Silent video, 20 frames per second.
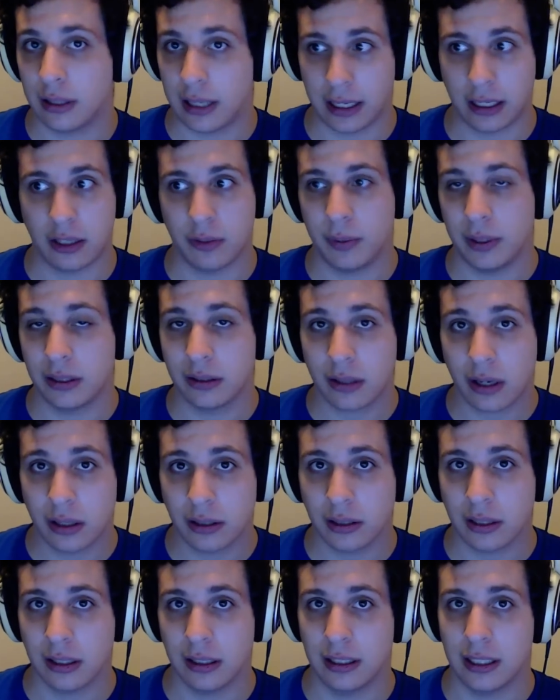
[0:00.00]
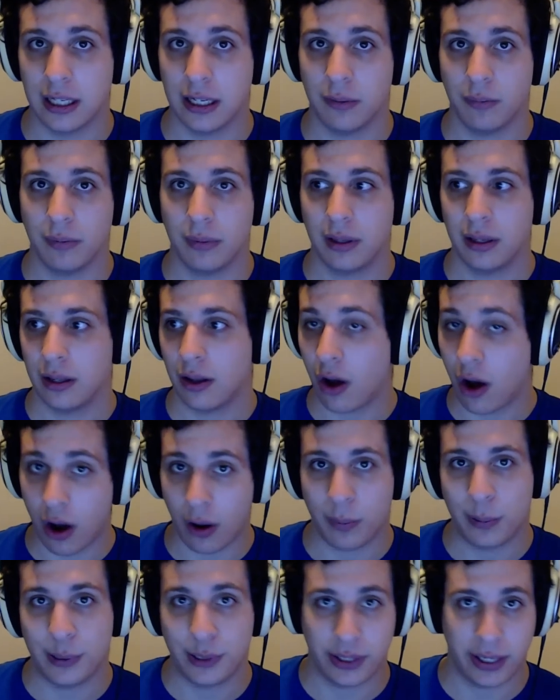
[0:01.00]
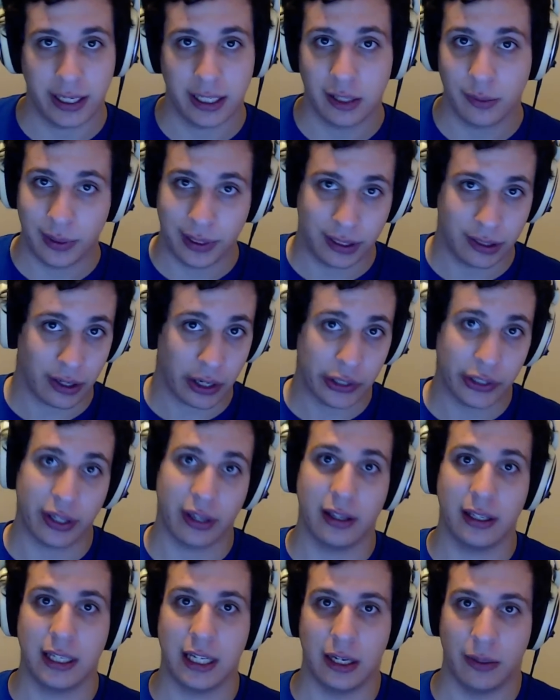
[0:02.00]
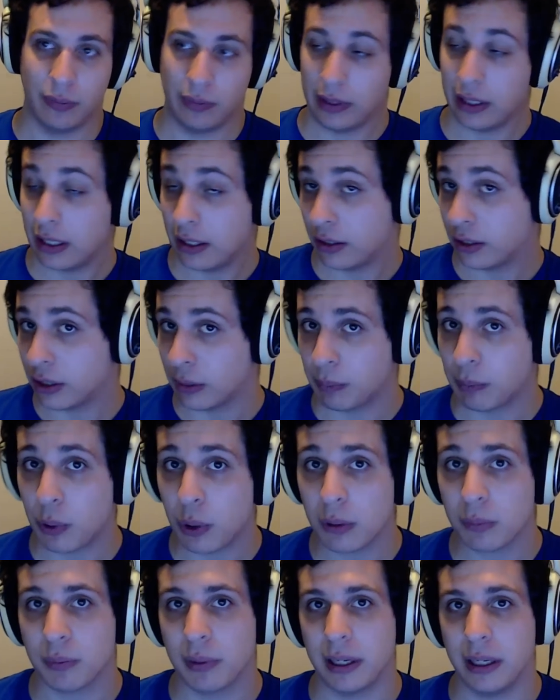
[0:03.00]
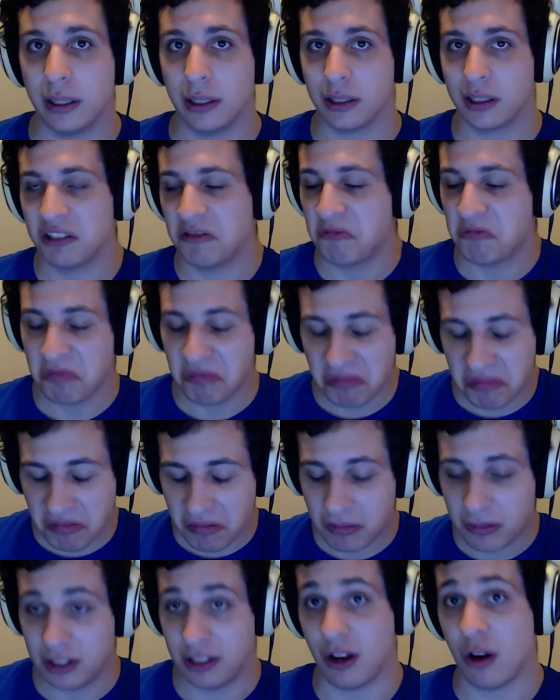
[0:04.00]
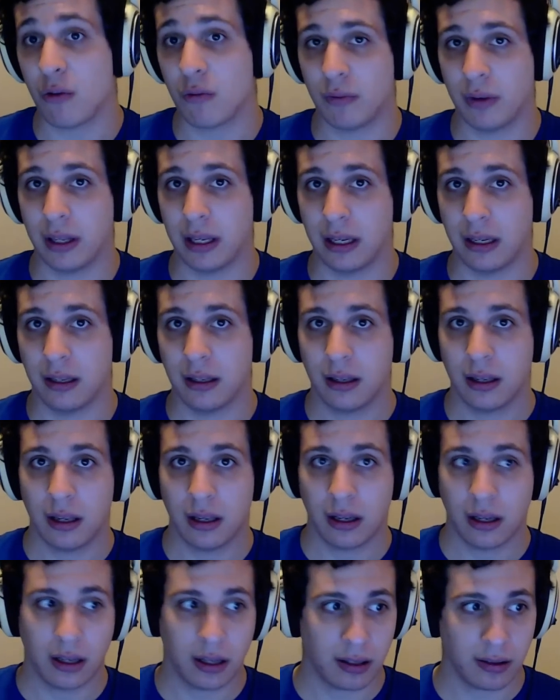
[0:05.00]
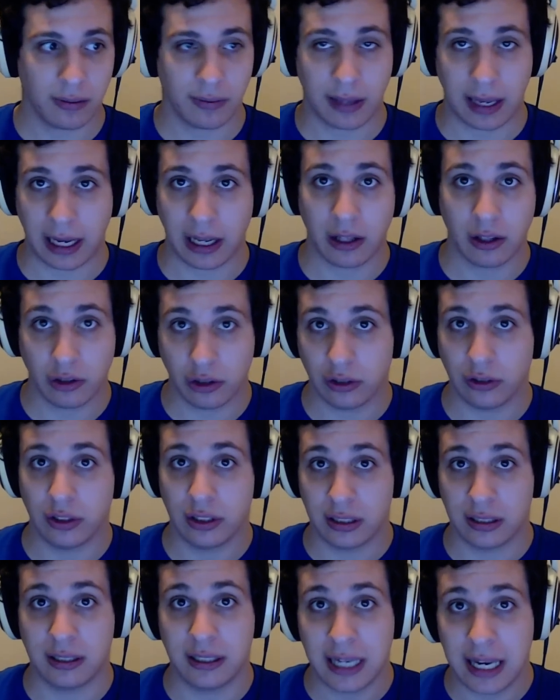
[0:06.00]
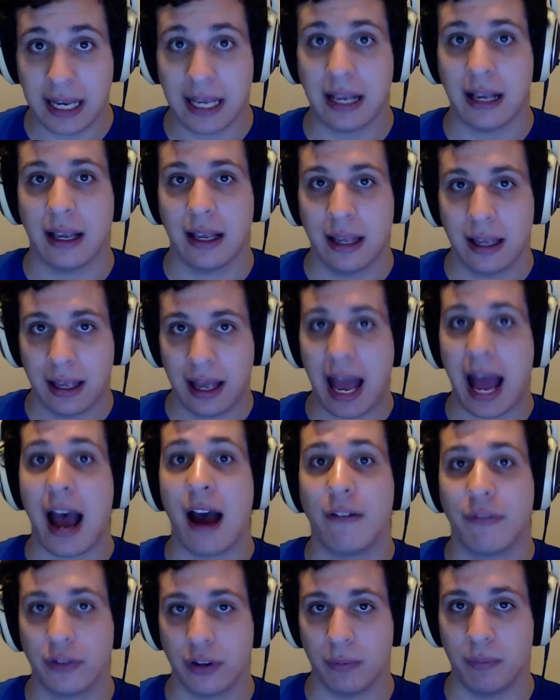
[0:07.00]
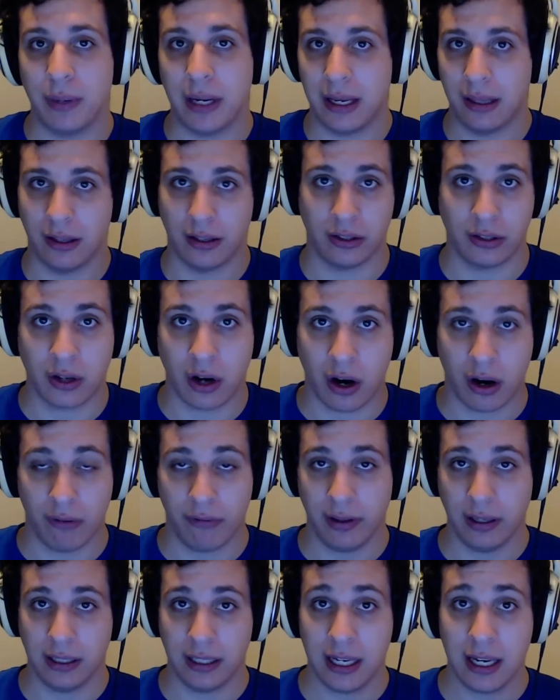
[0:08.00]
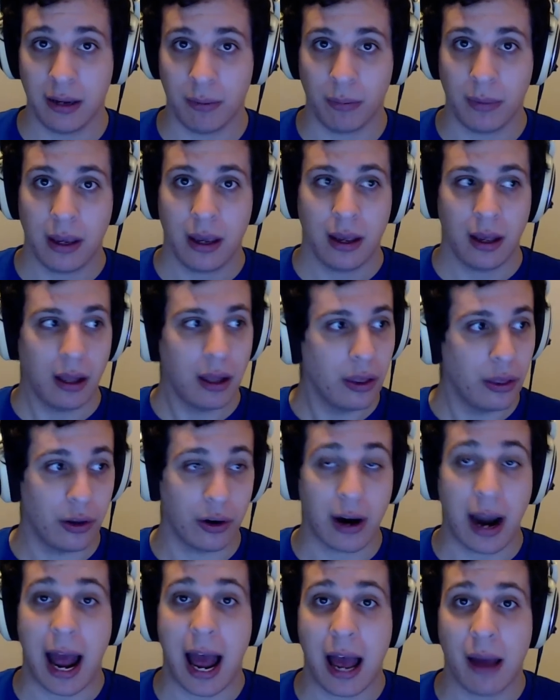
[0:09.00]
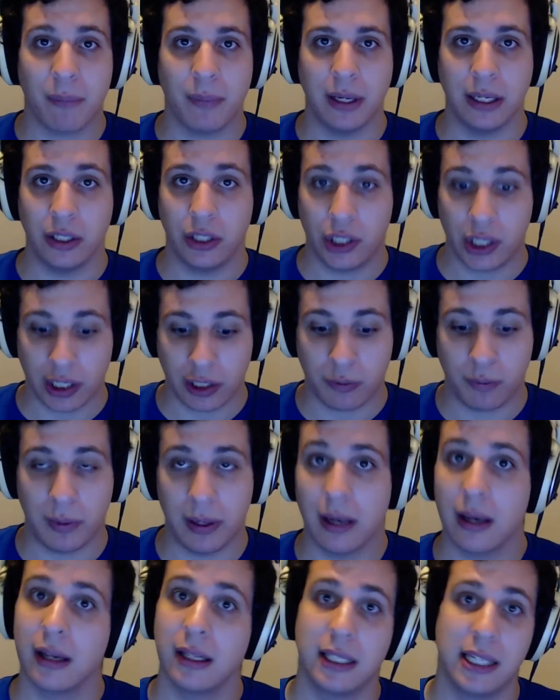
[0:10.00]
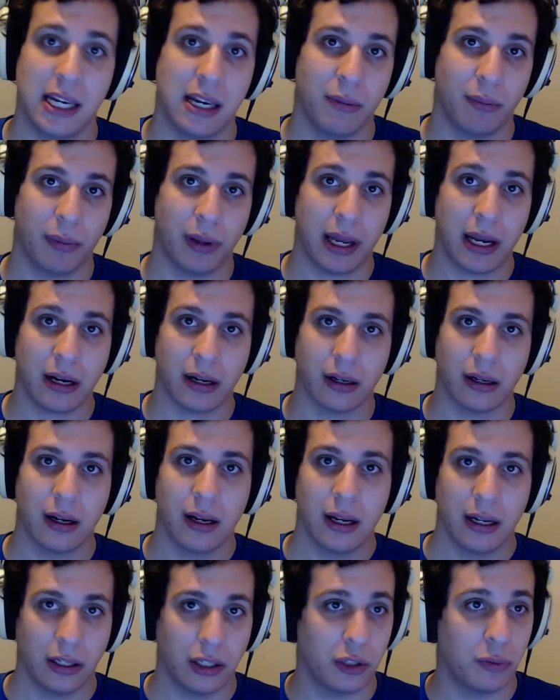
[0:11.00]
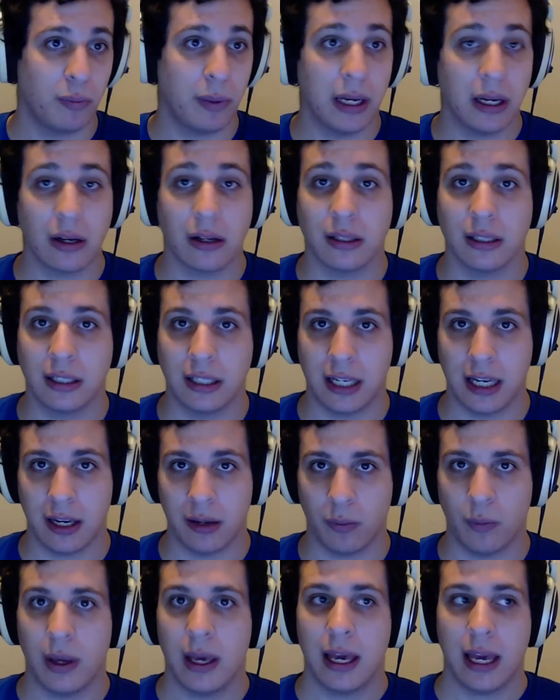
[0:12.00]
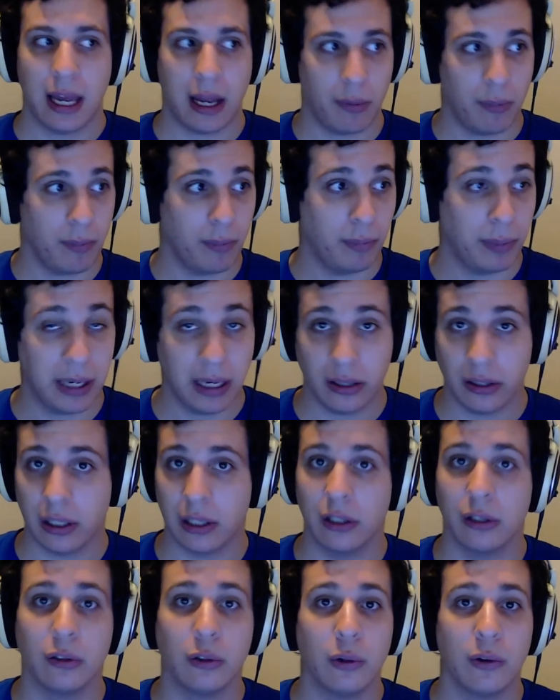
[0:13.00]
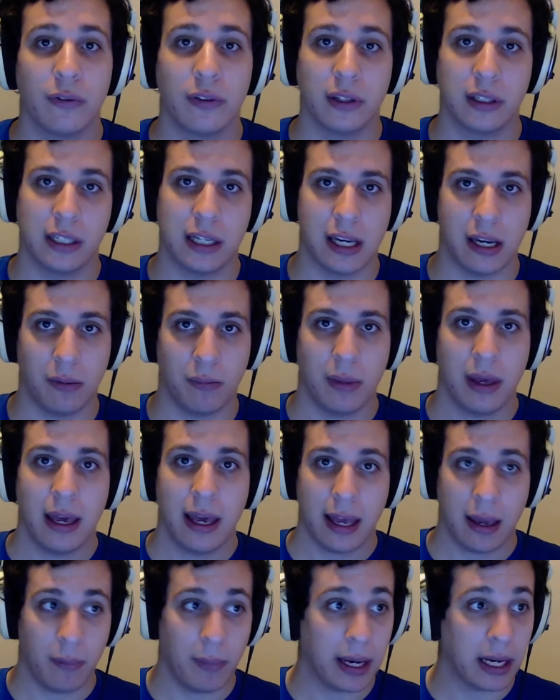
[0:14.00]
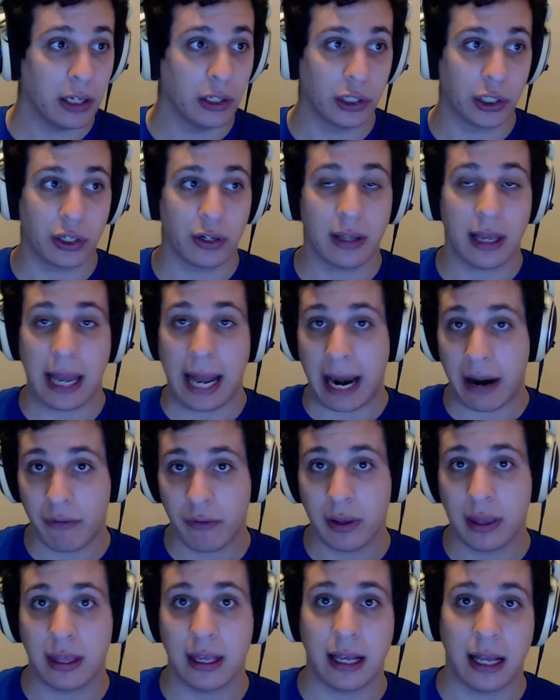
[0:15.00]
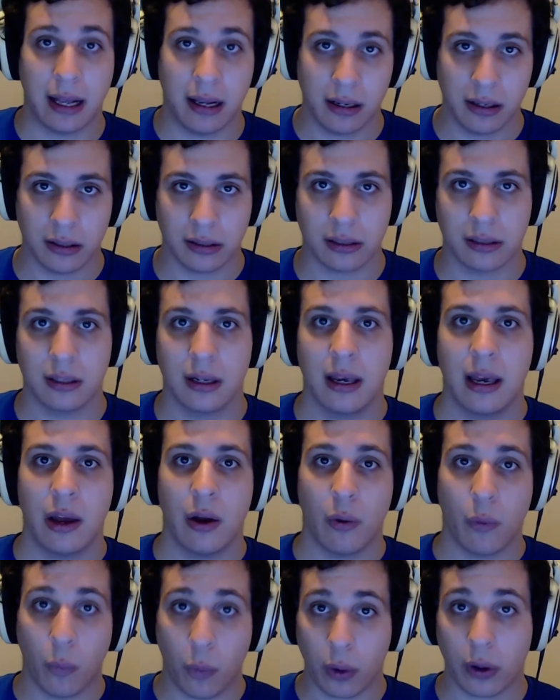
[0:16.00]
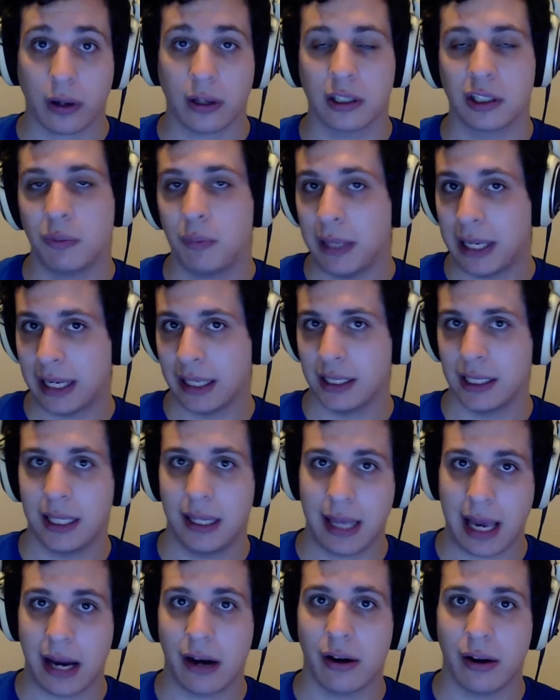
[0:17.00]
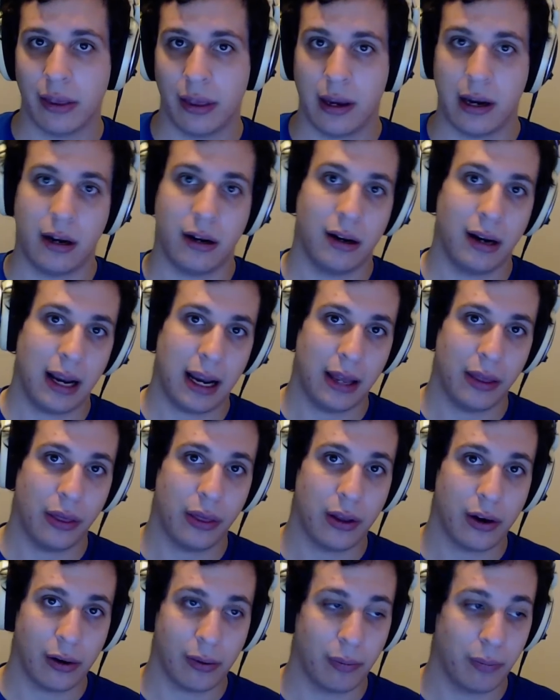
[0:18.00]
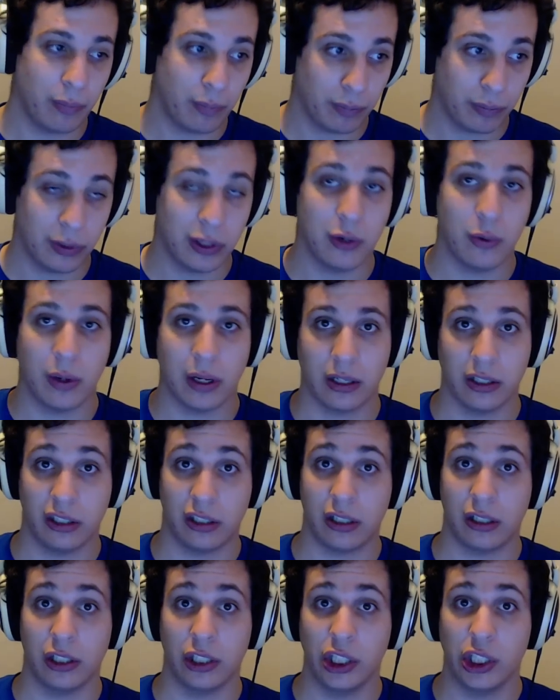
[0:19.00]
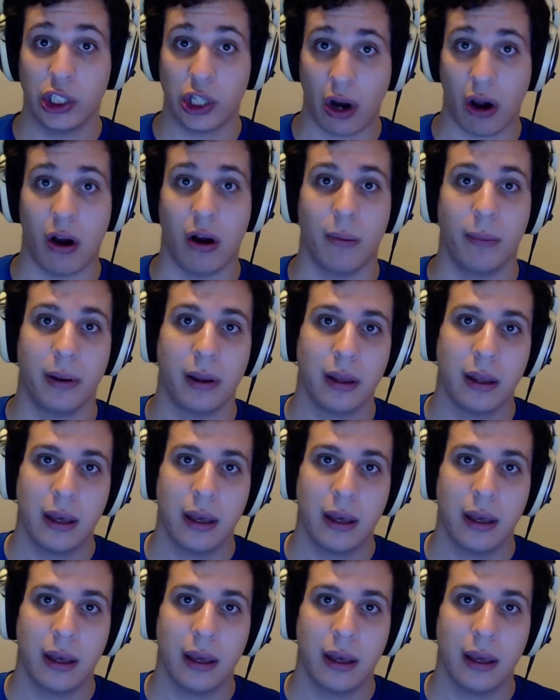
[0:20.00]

like to be stars of the team. Oppers like to be stars of the team. Support players don't really like seek after being the star of the team. They're happy just being a team player, just being on the team and being the glue of the team and making sure that everything else works because they are there and they're doing a certain job.